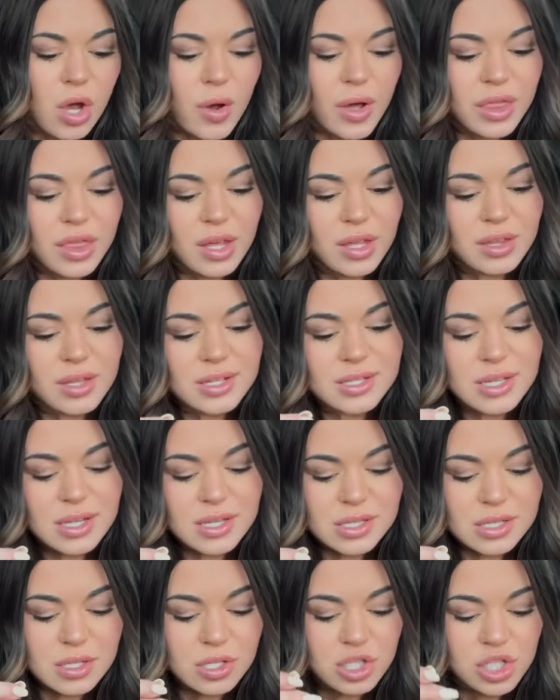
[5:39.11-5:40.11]
Oh, I think this
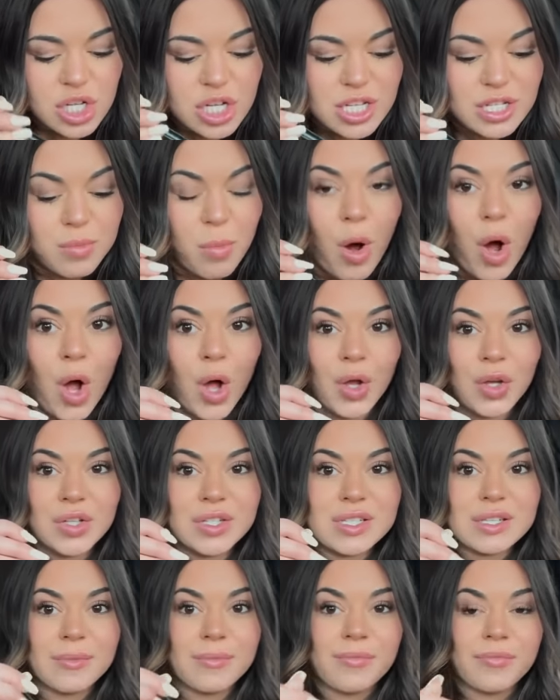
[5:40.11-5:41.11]
is the cheese
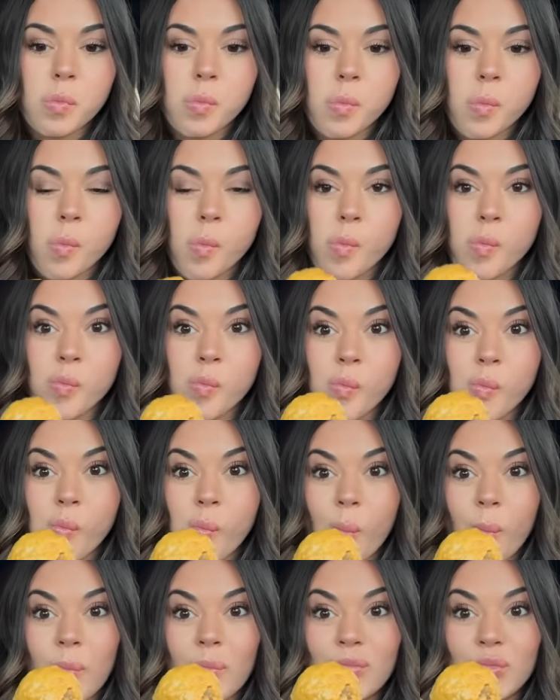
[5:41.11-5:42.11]
balls.
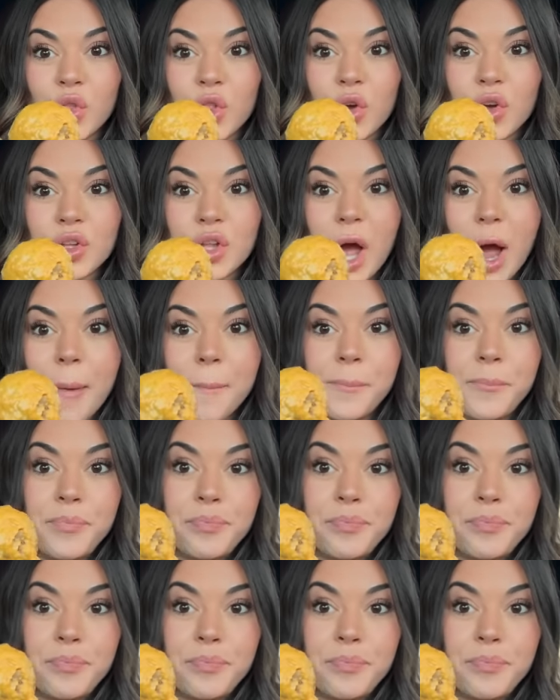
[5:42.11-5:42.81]
Look at that.